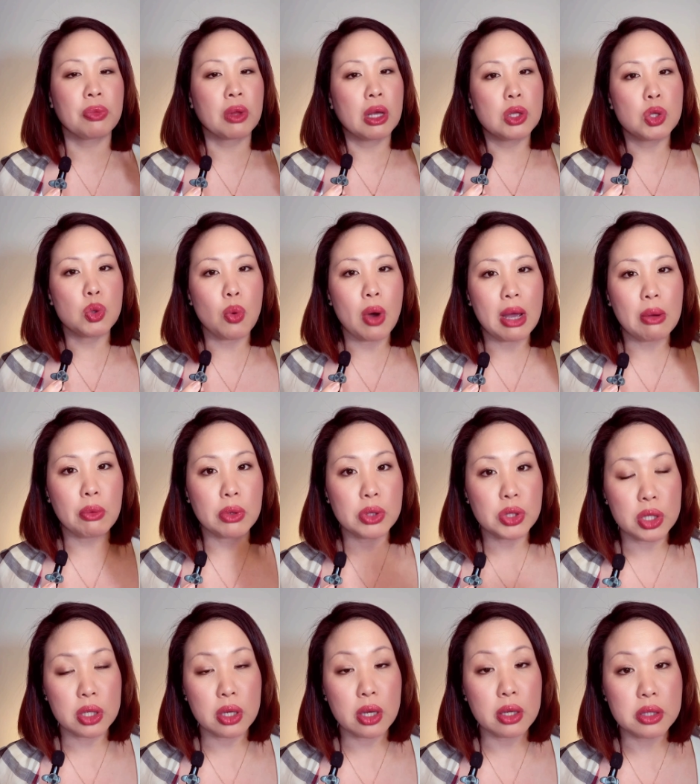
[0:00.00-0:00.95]
Do I want
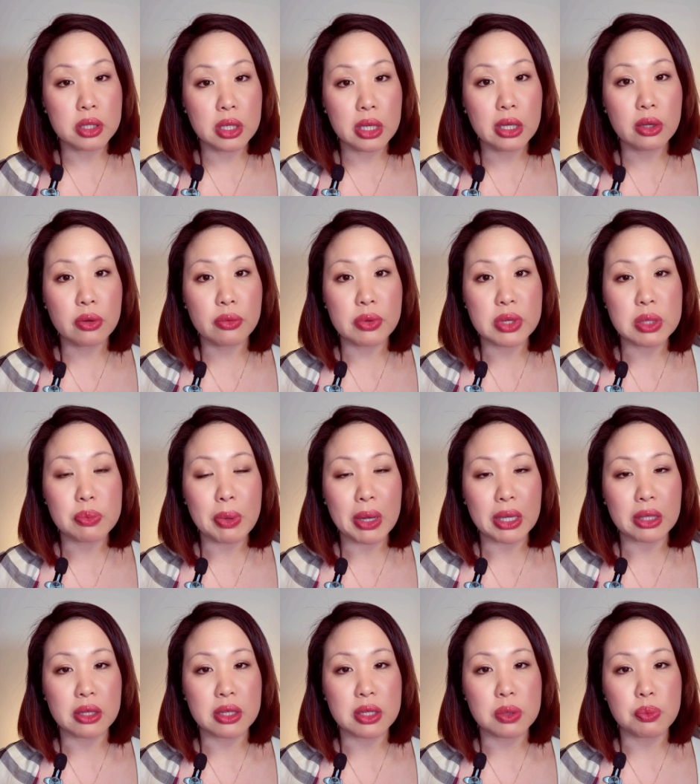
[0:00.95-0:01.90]
to continue to
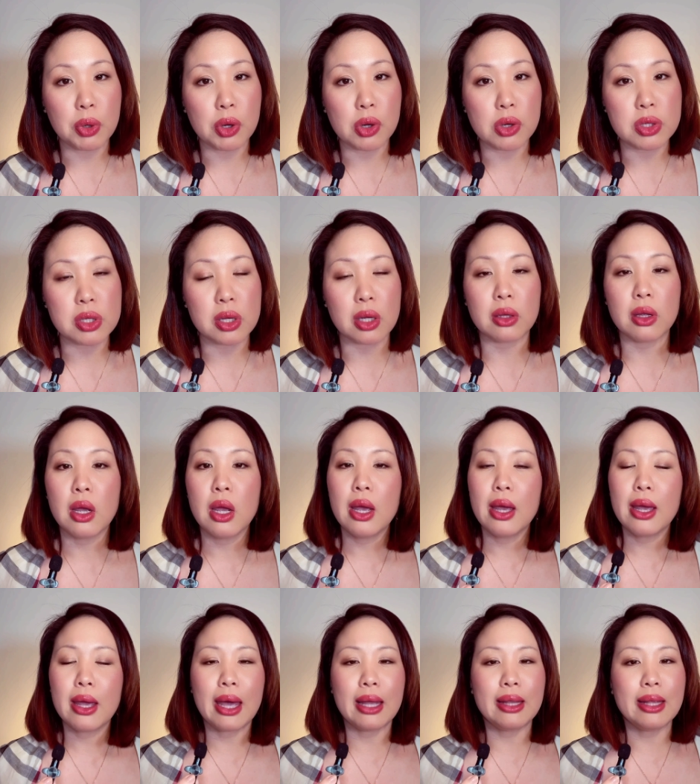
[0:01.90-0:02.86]
respect this person?
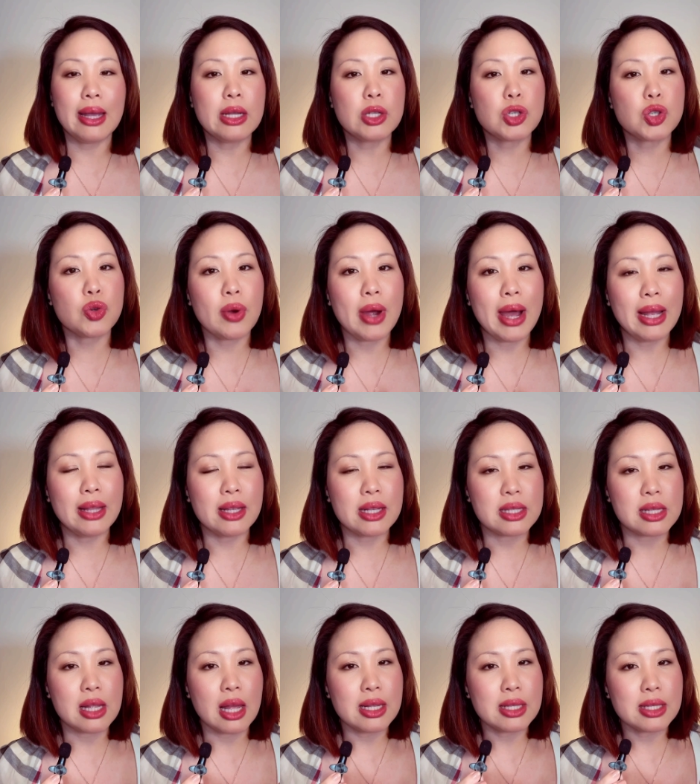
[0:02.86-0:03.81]
Can I try
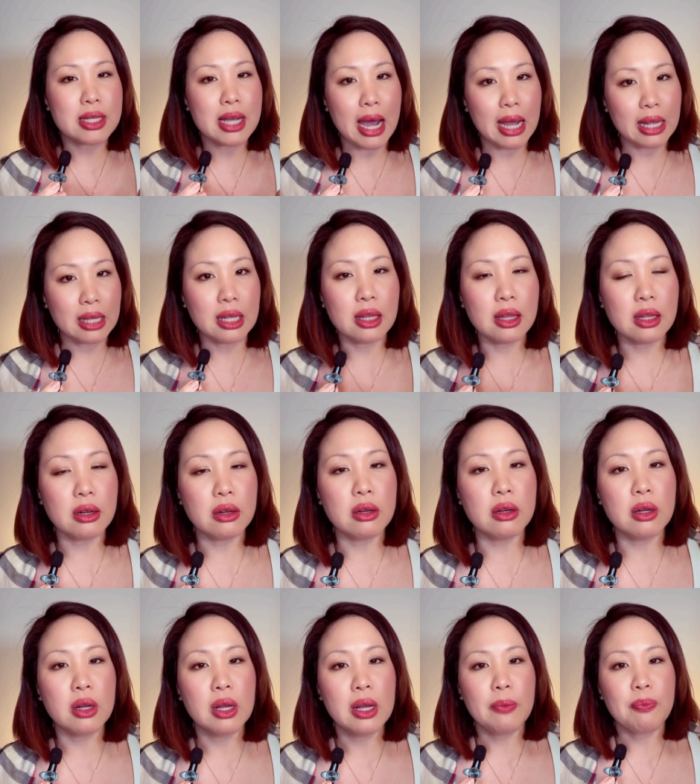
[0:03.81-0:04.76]
this tiny
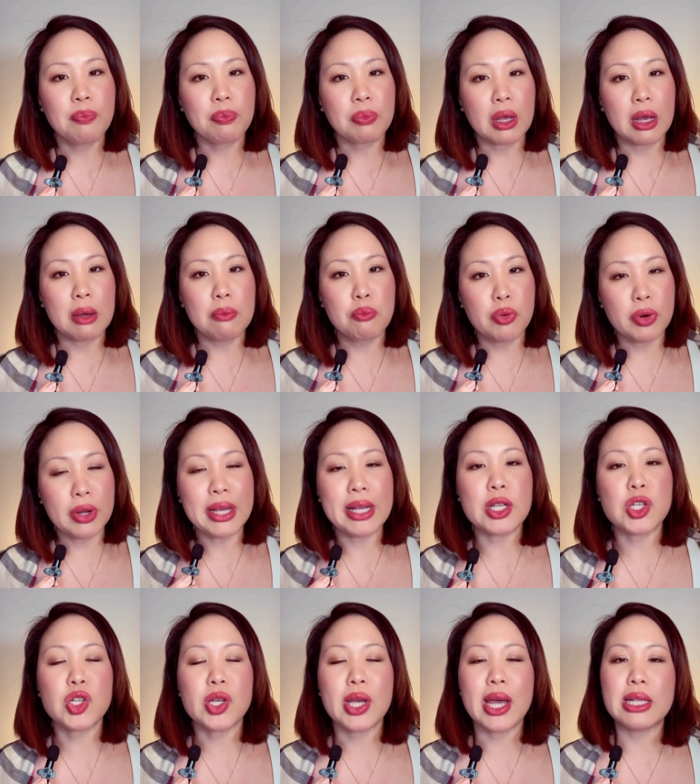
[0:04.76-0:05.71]
little
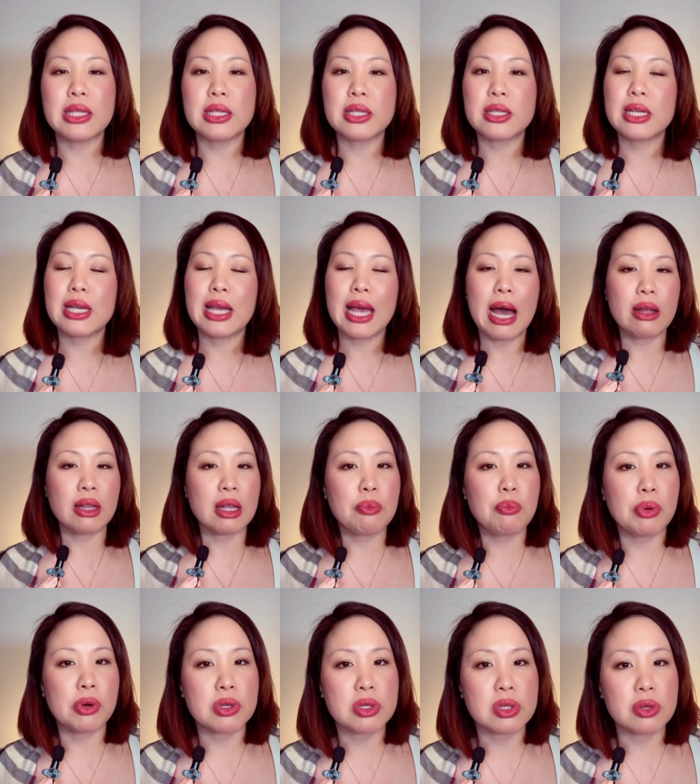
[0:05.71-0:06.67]
breach and see how that
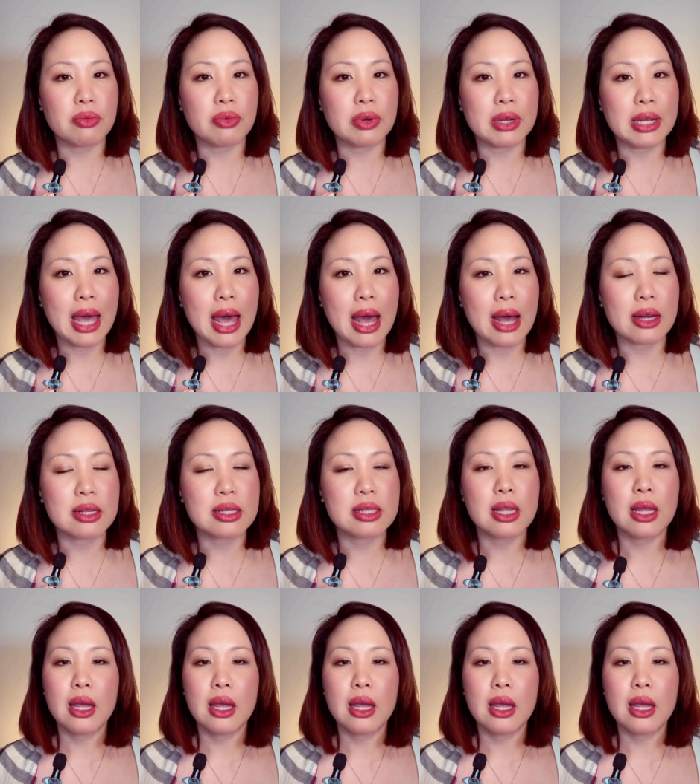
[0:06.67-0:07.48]
person reacts?